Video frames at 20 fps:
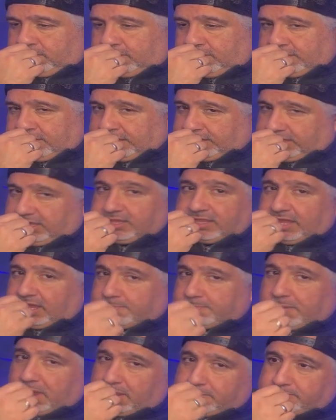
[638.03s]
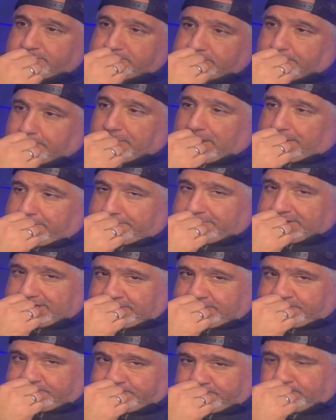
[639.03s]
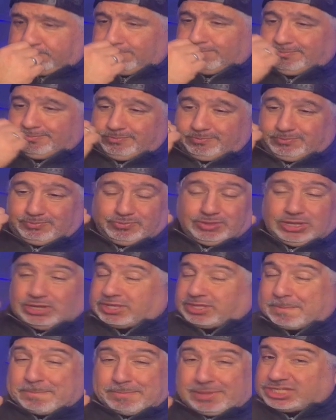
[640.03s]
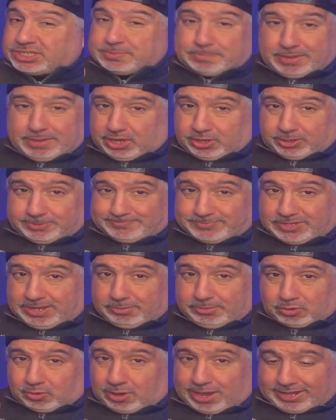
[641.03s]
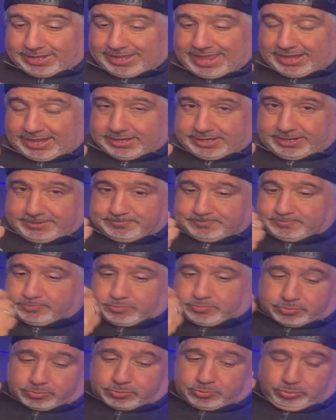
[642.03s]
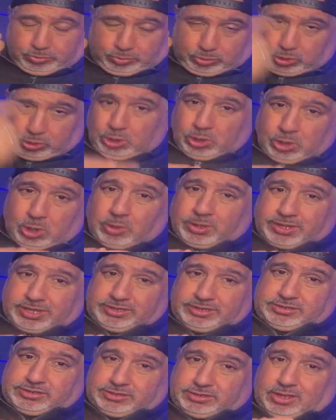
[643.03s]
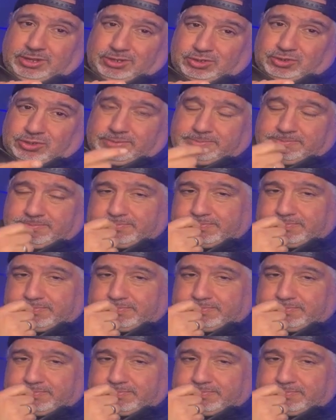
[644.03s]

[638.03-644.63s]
They think they, pro- they probably believe there's a much better Democratic candidate to go against Donald Trump